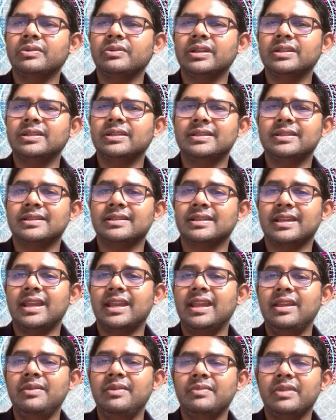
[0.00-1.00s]
It just
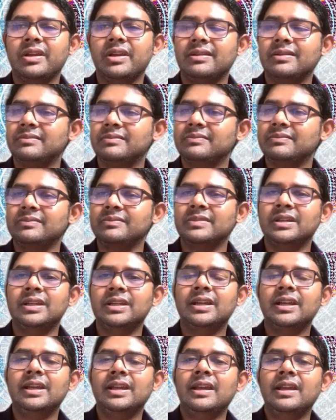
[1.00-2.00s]
came and
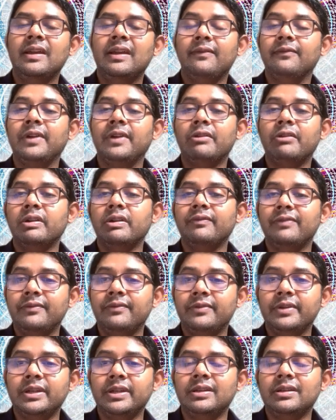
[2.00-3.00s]
very
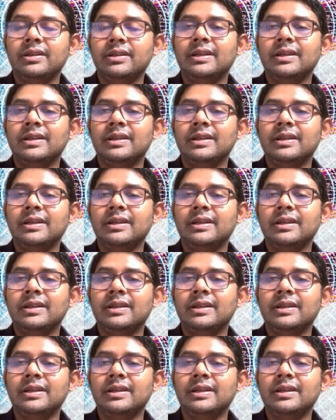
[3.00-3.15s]
vivid.